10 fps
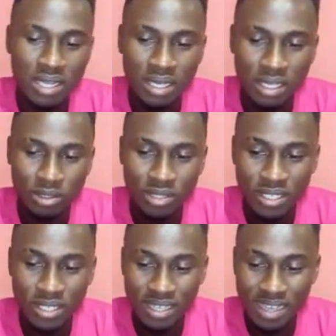Now you
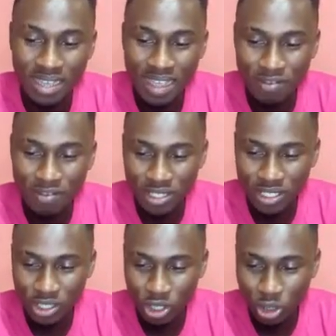see,
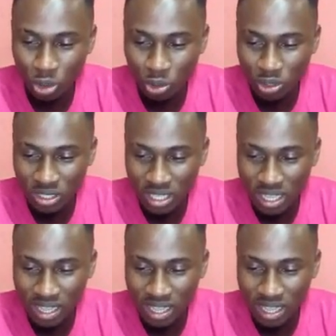everything just looks